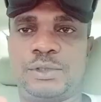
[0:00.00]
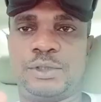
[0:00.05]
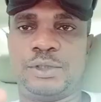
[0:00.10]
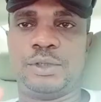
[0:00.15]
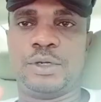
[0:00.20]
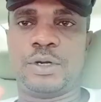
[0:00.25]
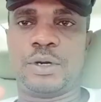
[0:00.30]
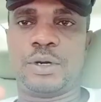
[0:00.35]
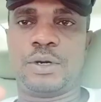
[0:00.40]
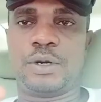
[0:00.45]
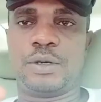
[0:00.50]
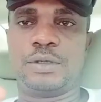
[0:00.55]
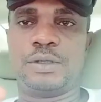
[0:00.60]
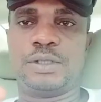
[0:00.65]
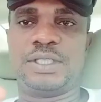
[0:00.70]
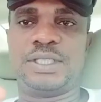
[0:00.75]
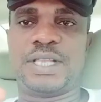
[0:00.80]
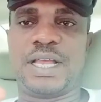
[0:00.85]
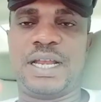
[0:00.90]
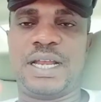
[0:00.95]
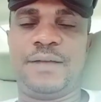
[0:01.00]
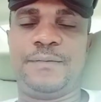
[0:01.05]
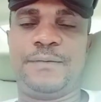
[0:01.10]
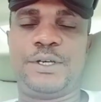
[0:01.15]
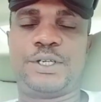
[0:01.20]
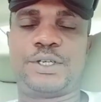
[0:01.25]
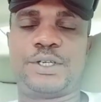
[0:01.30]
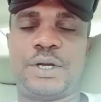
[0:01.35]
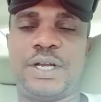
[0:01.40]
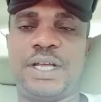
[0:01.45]
your
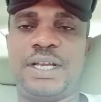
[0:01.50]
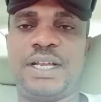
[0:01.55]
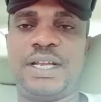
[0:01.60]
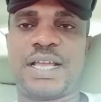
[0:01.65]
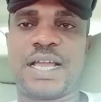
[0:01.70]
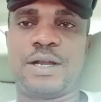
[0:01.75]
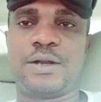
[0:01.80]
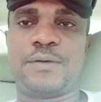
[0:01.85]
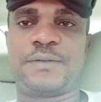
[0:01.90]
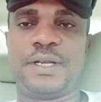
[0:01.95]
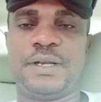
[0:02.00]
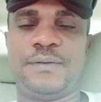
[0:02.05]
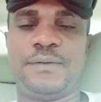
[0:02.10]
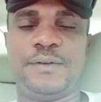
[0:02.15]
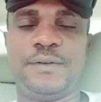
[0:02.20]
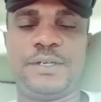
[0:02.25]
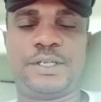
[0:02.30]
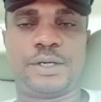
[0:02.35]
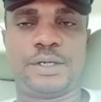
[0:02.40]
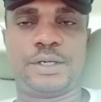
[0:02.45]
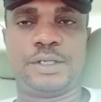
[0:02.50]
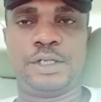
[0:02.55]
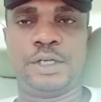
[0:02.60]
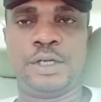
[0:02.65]
television, any kind of television,